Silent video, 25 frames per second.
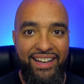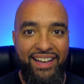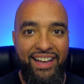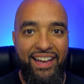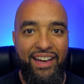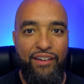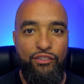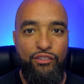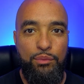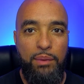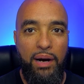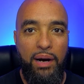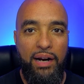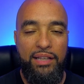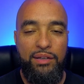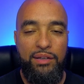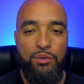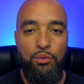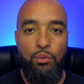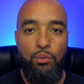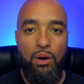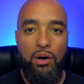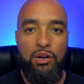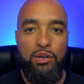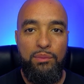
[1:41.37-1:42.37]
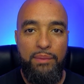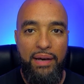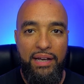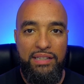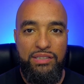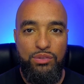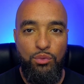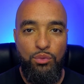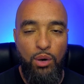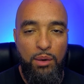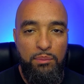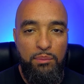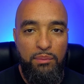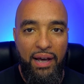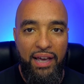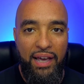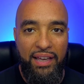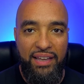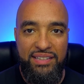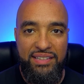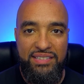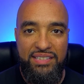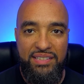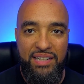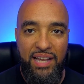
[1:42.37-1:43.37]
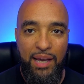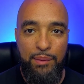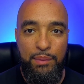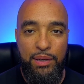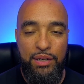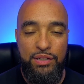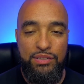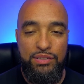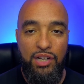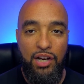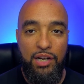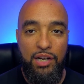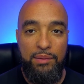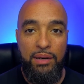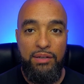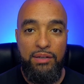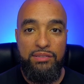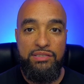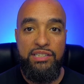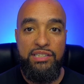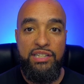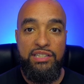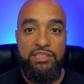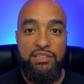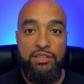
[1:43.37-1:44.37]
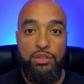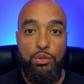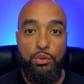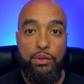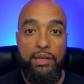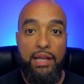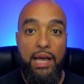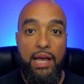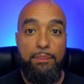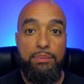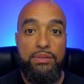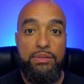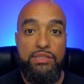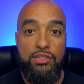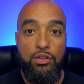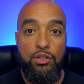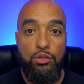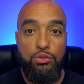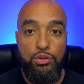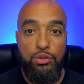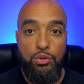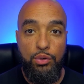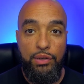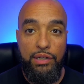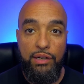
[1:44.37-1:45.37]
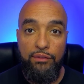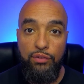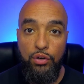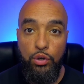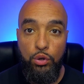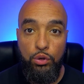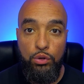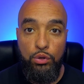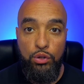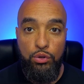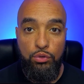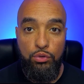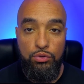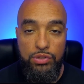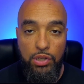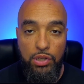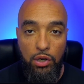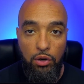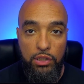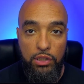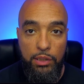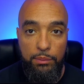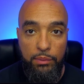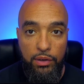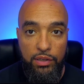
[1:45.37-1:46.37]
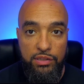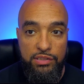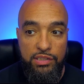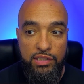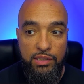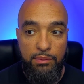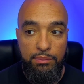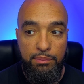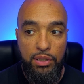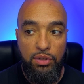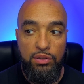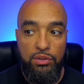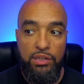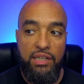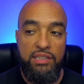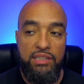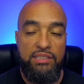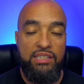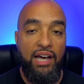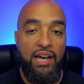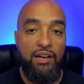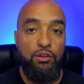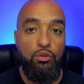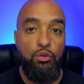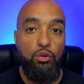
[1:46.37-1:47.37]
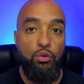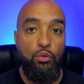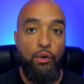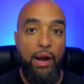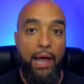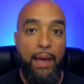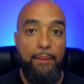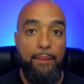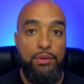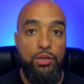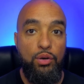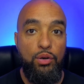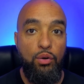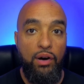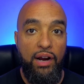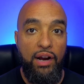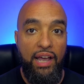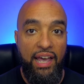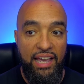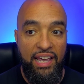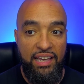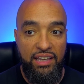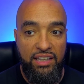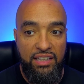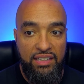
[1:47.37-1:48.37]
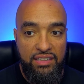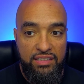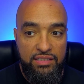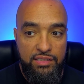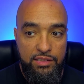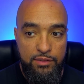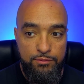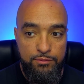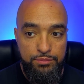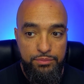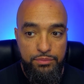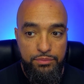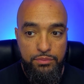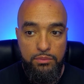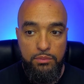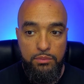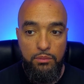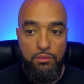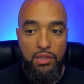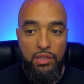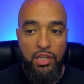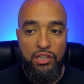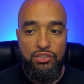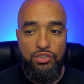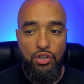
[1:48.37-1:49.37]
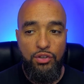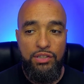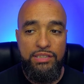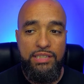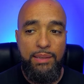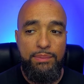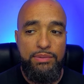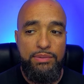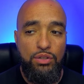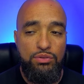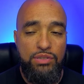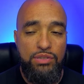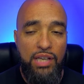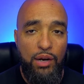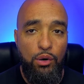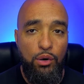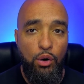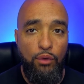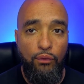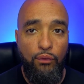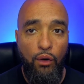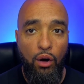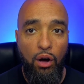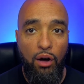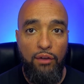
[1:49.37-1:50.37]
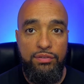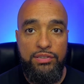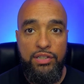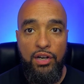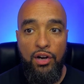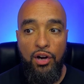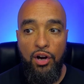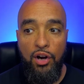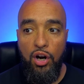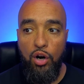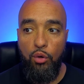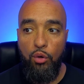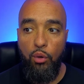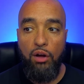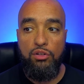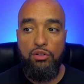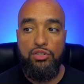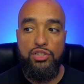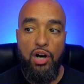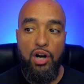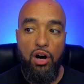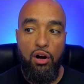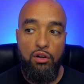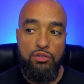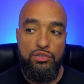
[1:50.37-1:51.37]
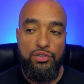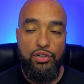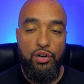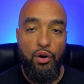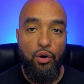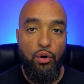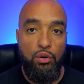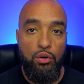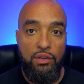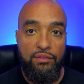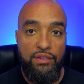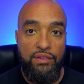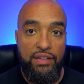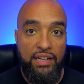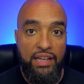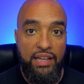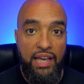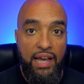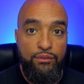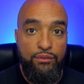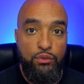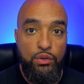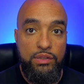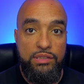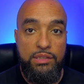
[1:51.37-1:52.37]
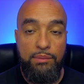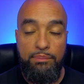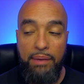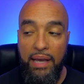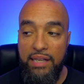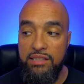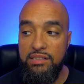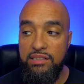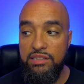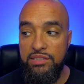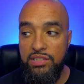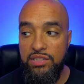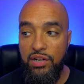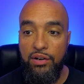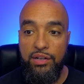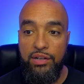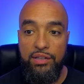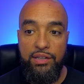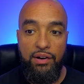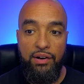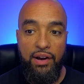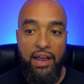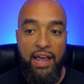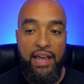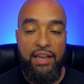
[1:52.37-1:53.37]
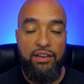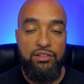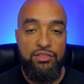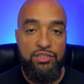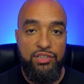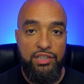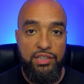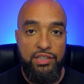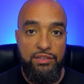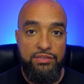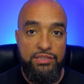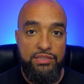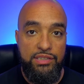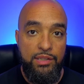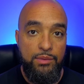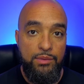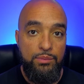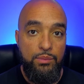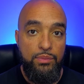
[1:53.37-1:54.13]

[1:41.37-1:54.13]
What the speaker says: everybody, welcome back to One Mic, and today I'm here to talk about Season 3, Episode 3 of Hulu's Only Murders in the Building, entitled Grab Your Hankies. So this episode title revolves around Charles' goal of getting everyone to basically turn in their handkerchiefs,